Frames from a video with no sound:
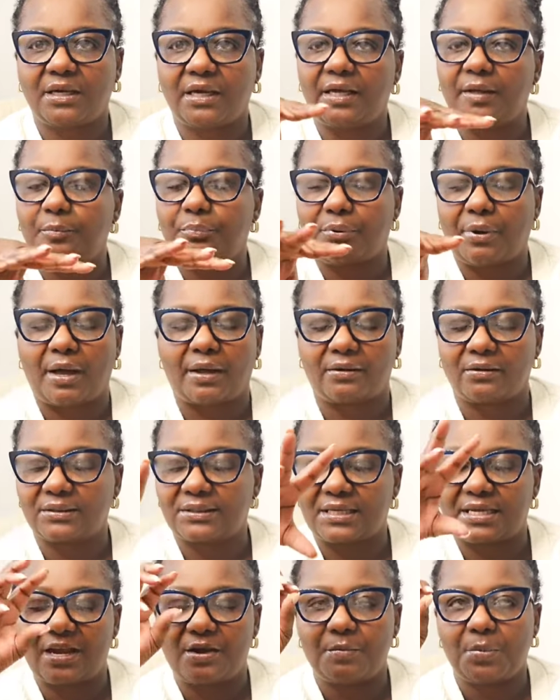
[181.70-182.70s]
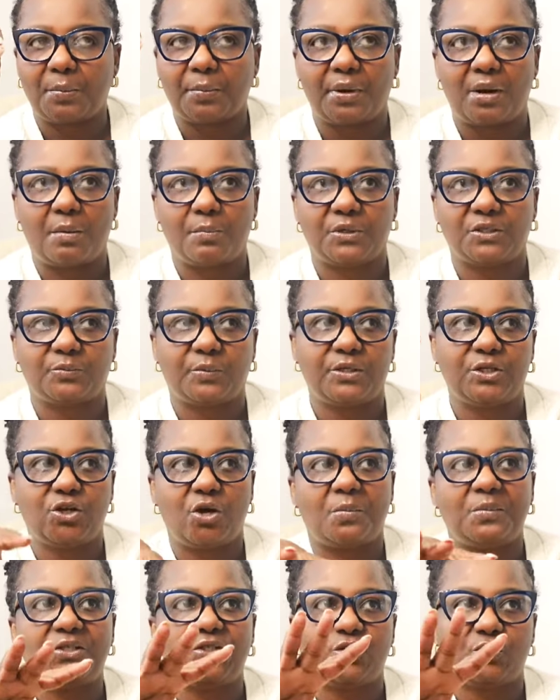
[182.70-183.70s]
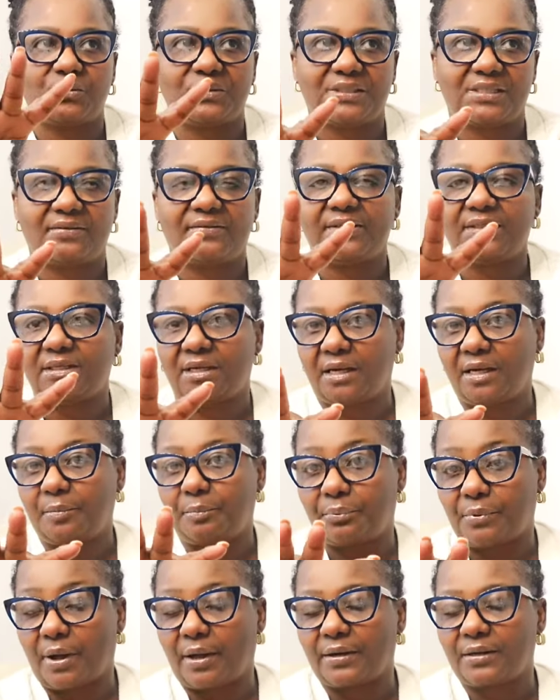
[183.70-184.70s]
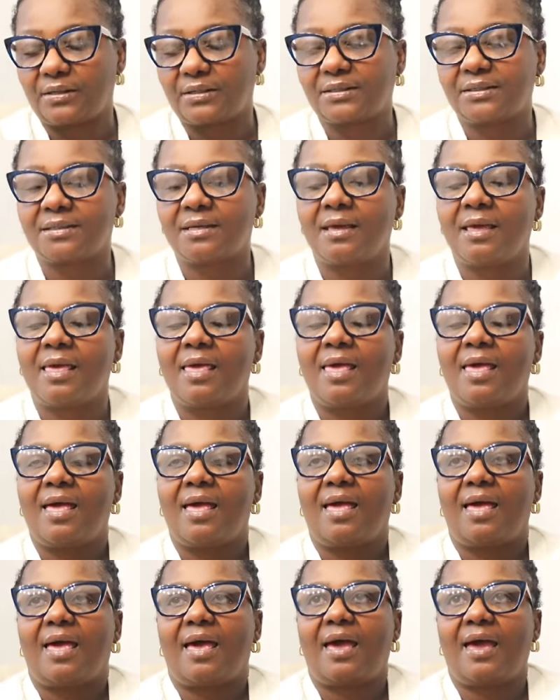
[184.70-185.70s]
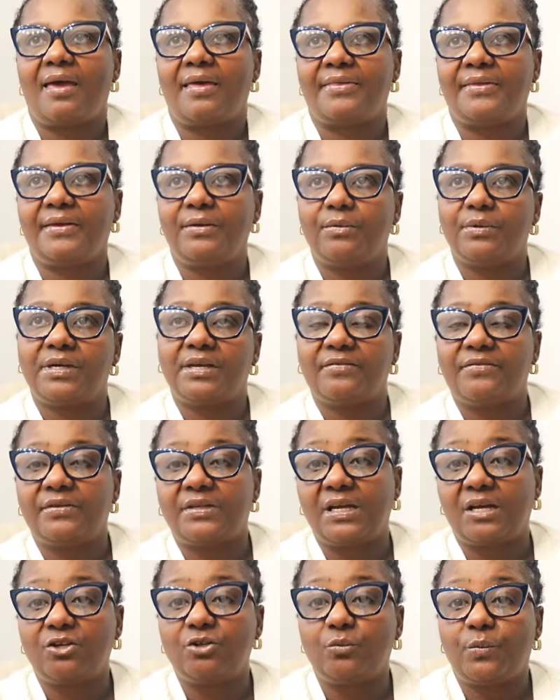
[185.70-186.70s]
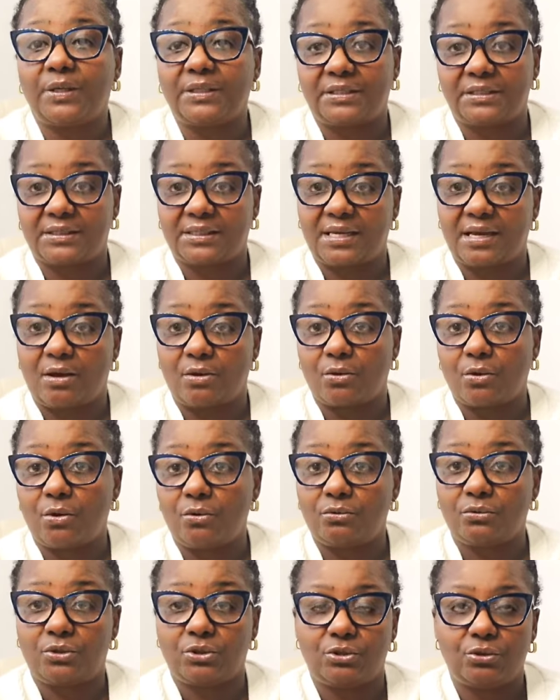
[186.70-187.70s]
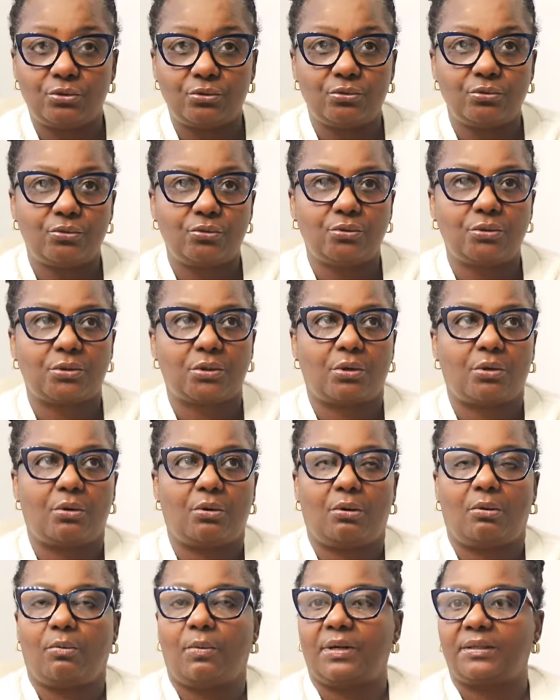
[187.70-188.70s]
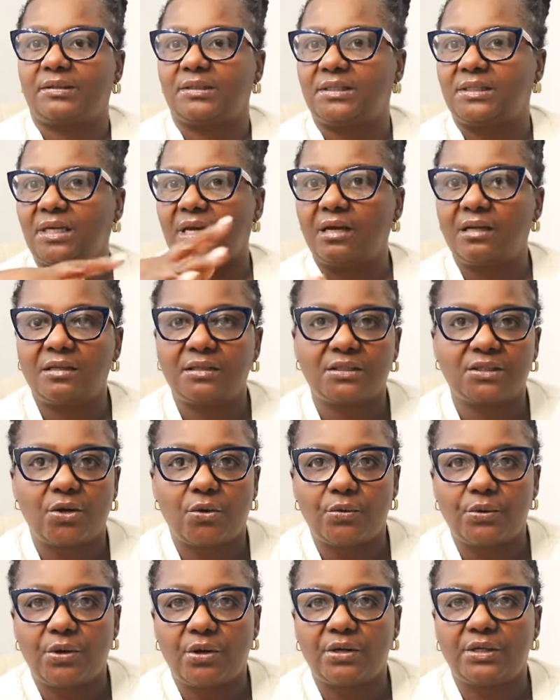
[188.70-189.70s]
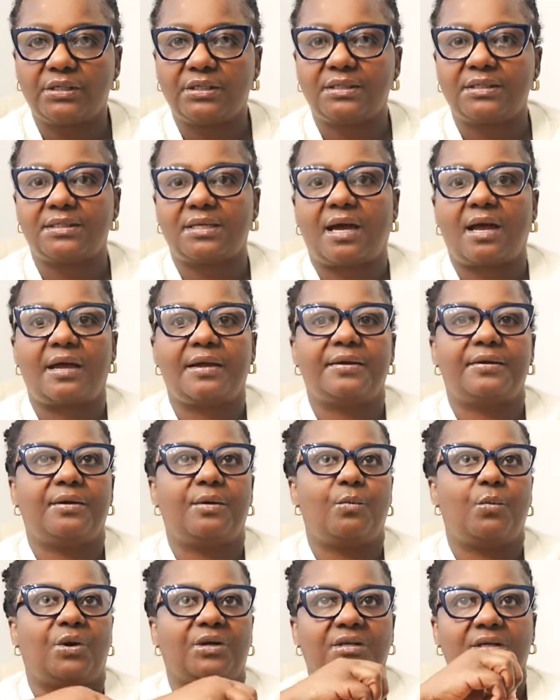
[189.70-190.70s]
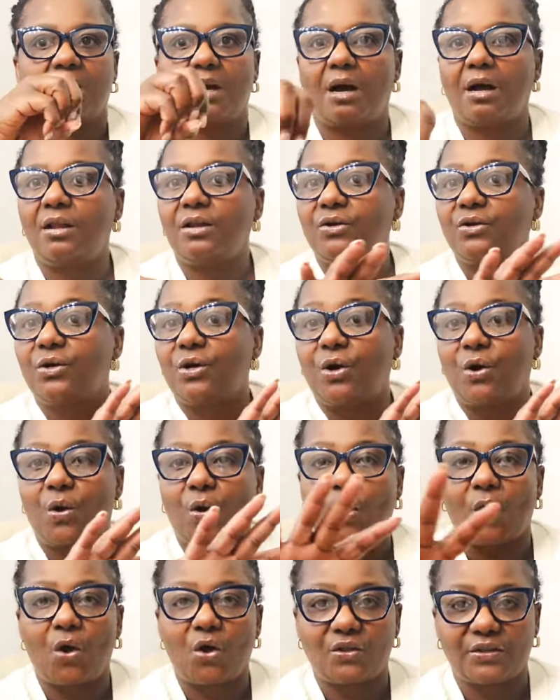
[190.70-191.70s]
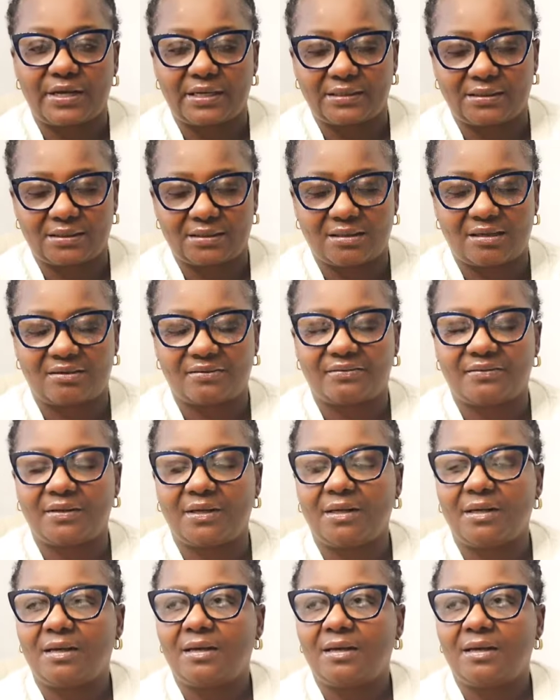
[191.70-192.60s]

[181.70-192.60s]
to eight products. I can't remember how much, but he normally shows seven to eight products. And he will give tell you what discount code to use or what sale is going on in this item, what color, all that stuff.